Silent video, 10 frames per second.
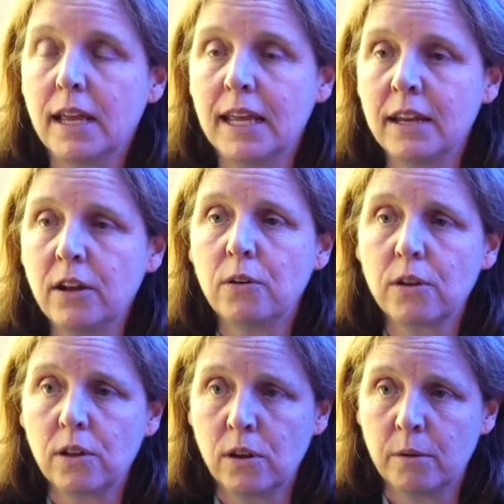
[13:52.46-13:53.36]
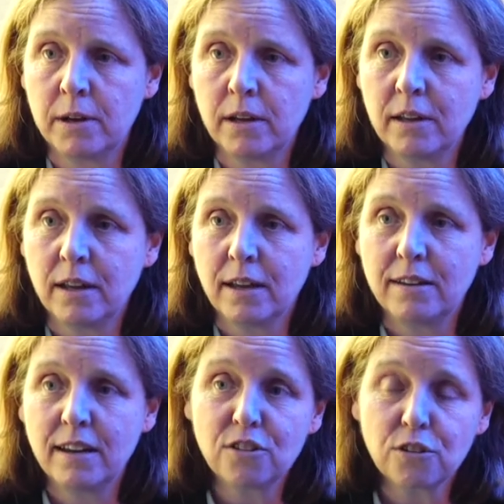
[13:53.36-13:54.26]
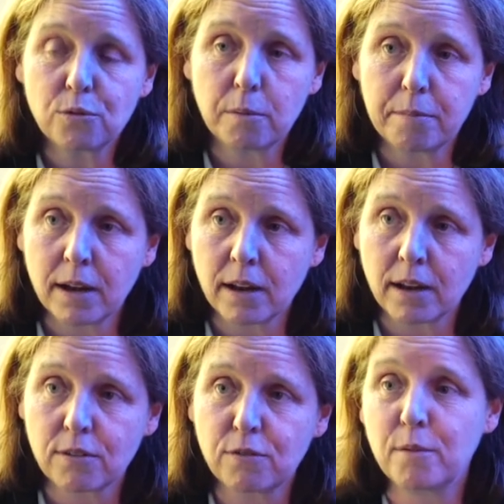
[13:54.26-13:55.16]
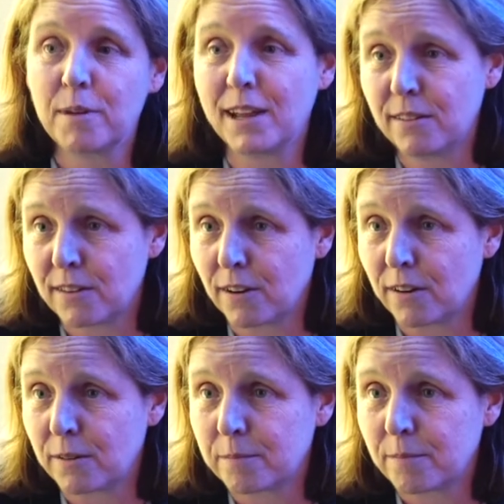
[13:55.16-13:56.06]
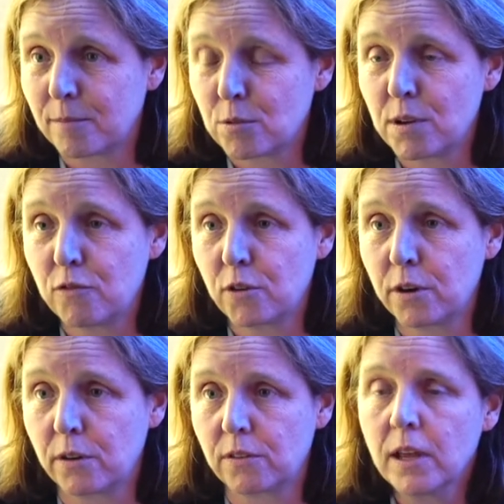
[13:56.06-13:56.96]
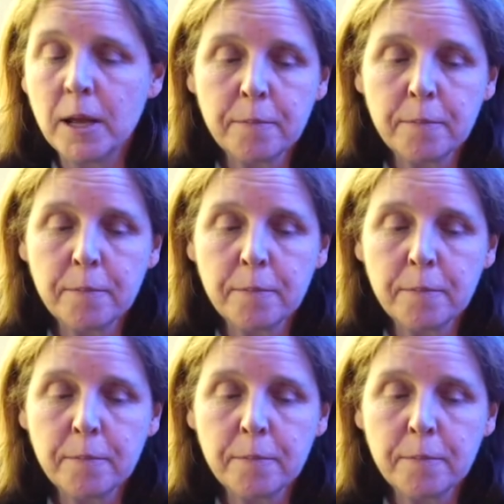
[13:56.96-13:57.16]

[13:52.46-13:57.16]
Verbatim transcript: in Oklahoma teaches robotics from Head Start, three and four year olds.